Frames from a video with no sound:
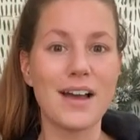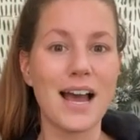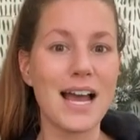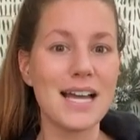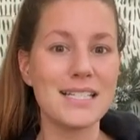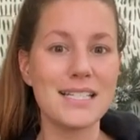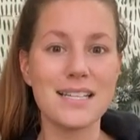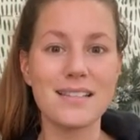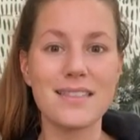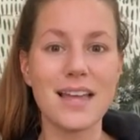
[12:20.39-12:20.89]
I
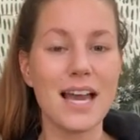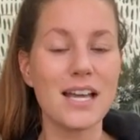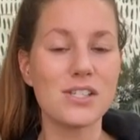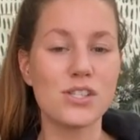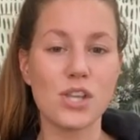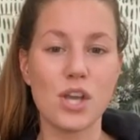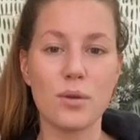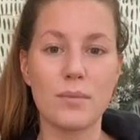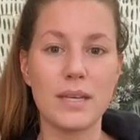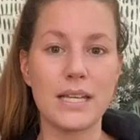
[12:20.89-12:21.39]
did that
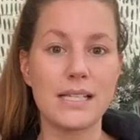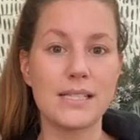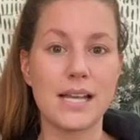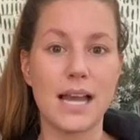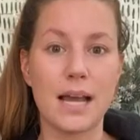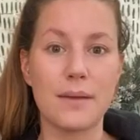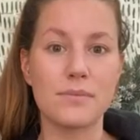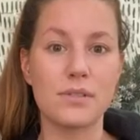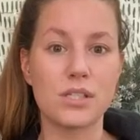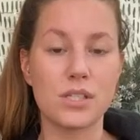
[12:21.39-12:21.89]
so many
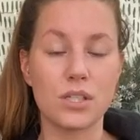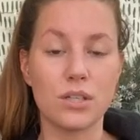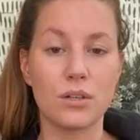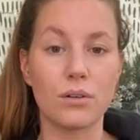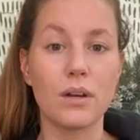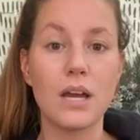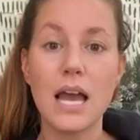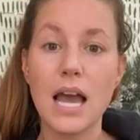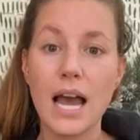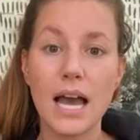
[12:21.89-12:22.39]
times too.
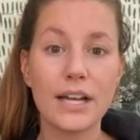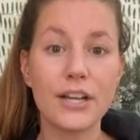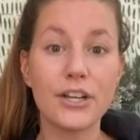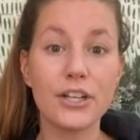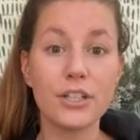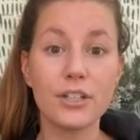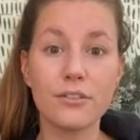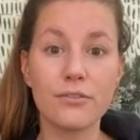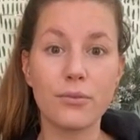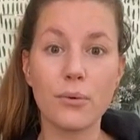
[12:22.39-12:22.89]
I
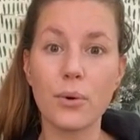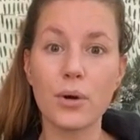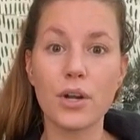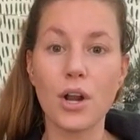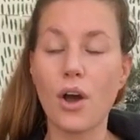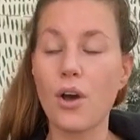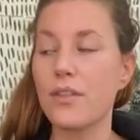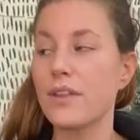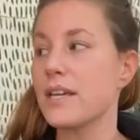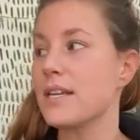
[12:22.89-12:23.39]
couldn't afford
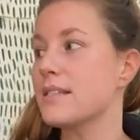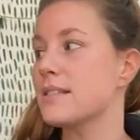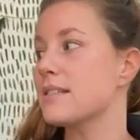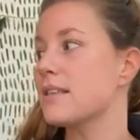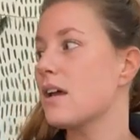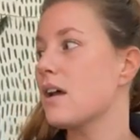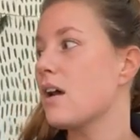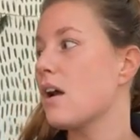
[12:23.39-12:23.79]
all these